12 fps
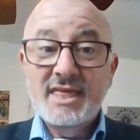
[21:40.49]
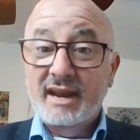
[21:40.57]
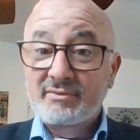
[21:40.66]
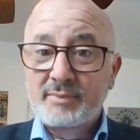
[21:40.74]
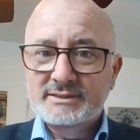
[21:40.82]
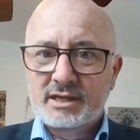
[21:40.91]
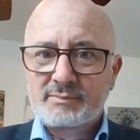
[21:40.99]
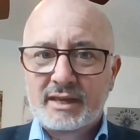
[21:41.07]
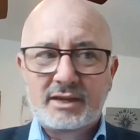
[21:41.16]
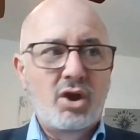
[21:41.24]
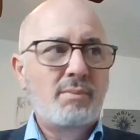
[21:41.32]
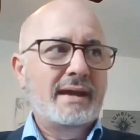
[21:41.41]
And then everybody's
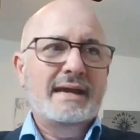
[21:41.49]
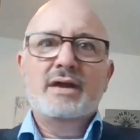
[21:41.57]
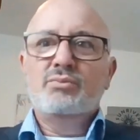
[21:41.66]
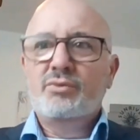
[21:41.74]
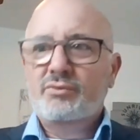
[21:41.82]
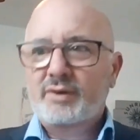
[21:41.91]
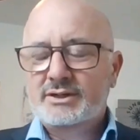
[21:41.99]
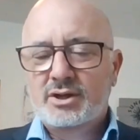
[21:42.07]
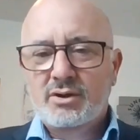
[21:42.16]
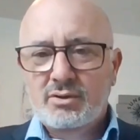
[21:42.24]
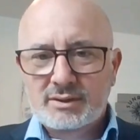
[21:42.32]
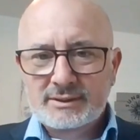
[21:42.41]
going to be like, oh my God, what do
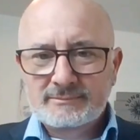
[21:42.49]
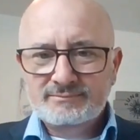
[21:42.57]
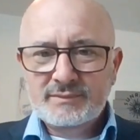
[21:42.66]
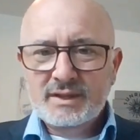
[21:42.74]
I do?